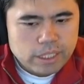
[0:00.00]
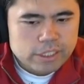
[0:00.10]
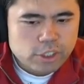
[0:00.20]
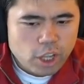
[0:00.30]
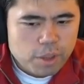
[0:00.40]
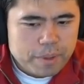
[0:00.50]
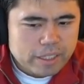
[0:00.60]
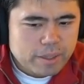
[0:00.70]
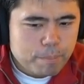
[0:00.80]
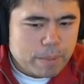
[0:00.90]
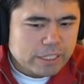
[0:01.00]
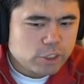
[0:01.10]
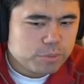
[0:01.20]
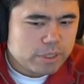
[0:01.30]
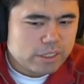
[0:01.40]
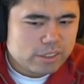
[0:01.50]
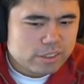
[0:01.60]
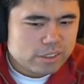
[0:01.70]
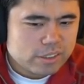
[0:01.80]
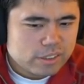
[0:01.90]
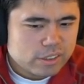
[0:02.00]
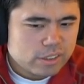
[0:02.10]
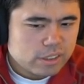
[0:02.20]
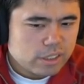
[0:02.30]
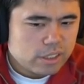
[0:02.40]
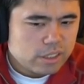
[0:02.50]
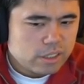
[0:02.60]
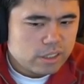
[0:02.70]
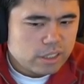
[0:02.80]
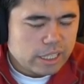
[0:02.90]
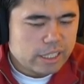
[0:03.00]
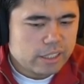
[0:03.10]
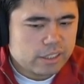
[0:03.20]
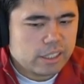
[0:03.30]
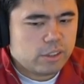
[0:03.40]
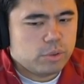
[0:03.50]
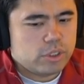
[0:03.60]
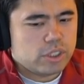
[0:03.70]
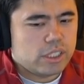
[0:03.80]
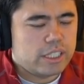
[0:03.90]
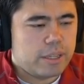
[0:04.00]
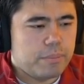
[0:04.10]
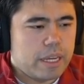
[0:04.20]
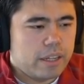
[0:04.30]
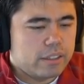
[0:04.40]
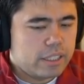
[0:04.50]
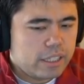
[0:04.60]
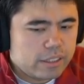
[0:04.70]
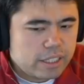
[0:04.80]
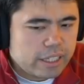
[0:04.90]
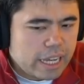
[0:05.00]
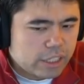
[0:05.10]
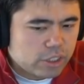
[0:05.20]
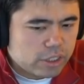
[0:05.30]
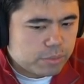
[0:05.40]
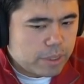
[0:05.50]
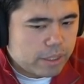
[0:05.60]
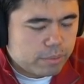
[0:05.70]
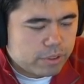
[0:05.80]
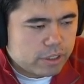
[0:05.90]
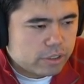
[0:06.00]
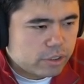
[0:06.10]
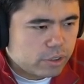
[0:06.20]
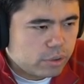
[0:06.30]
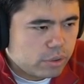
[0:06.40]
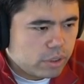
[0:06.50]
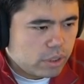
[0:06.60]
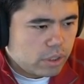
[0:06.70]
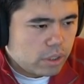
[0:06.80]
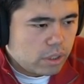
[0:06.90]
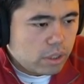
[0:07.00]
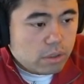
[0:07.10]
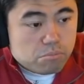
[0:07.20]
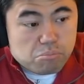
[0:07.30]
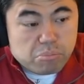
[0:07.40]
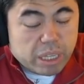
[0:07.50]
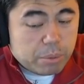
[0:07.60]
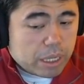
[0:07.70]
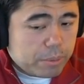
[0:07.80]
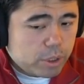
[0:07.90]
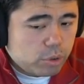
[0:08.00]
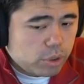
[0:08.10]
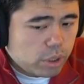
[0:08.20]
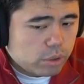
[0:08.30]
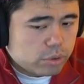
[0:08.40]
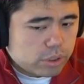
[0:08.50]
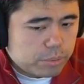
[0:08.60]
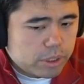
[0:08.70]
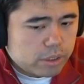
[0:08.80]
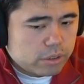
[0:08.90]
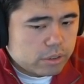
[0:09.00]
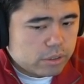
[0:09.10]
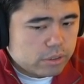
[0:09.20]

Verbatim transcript: It's all about the Benjamins. I think Twitch is going to take take take action on this meta very soon. Maybe. I mean, who knows? I mean,